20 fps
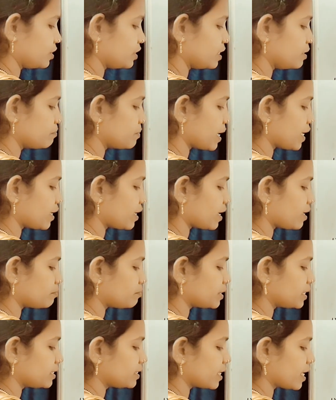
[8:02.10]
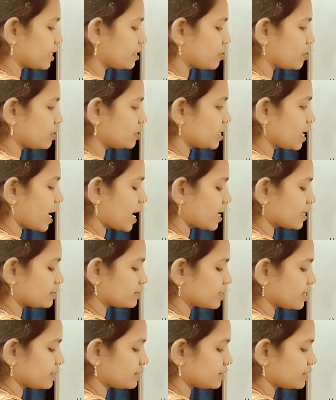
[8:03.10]
here bicarbonate ion
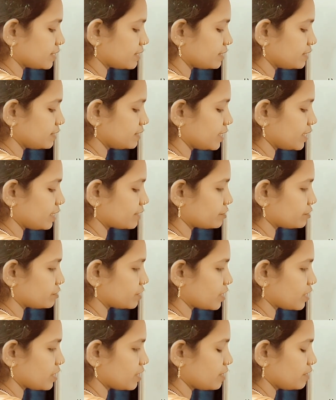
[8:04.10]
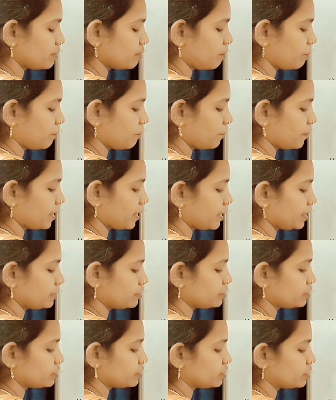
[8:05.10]
acts as an extra
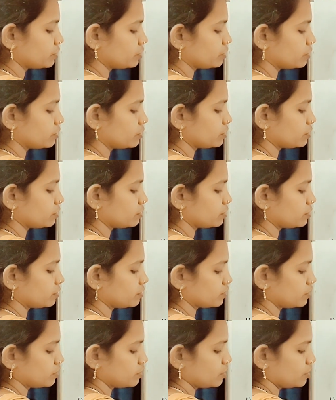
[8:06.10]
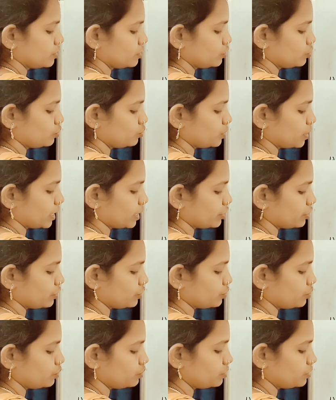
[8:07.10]
base to
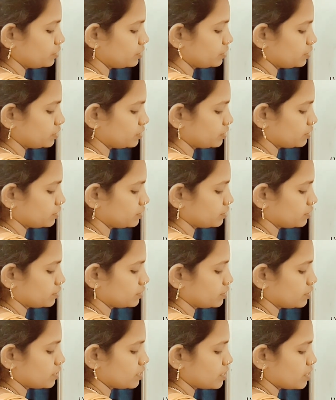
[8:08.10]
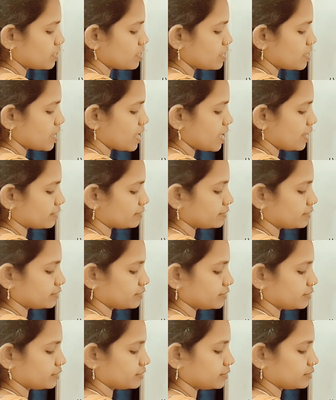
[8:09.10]
reduce
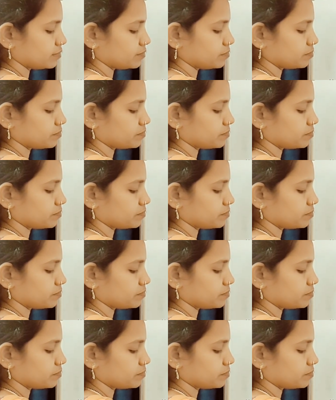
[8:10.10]
acidity.